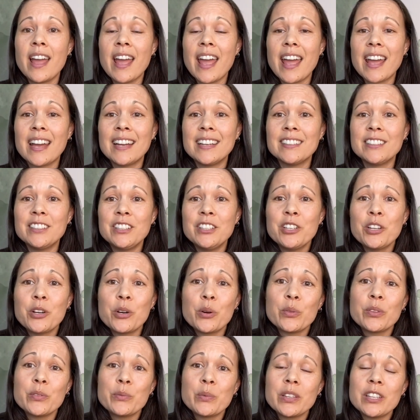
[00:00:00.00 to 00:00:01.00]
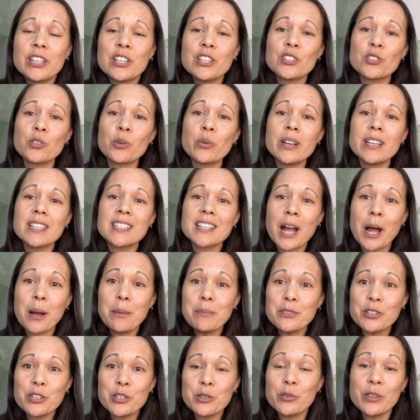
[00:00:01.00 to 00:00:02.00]
And, you know, when these stories
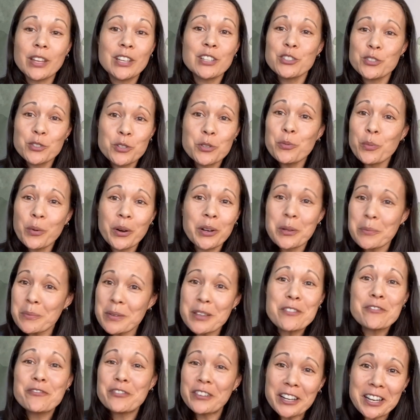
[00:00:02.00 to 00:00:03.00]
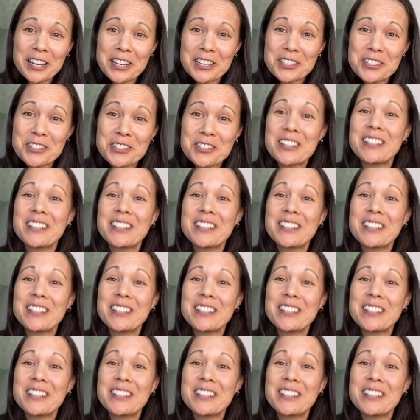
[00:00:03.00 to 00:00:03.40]
come to you, they do want to be finished.